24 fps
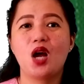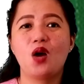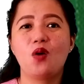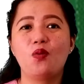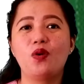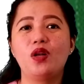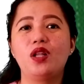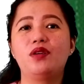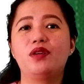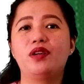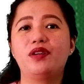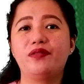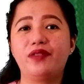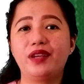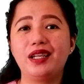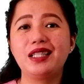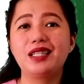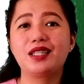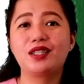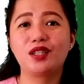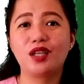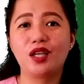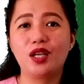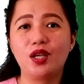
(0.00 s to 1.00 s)
will
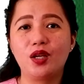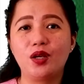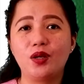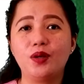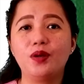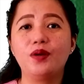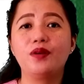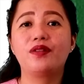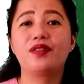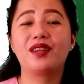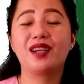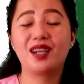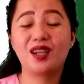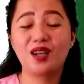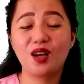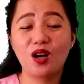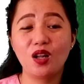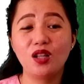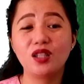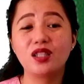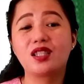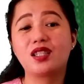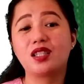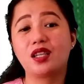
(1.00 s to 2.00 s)
reveal to you the
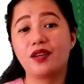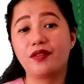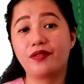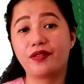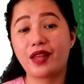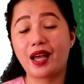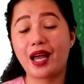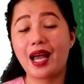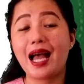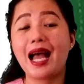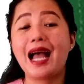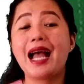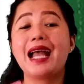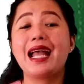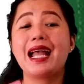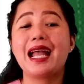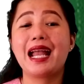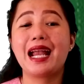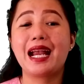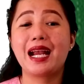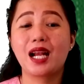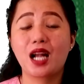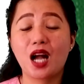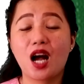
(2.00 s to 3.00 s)
goals of the
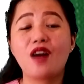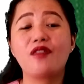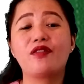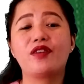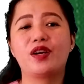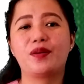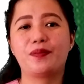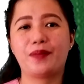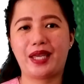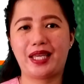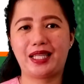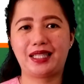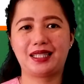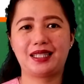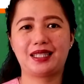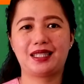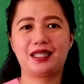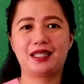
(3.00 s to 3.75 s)
government.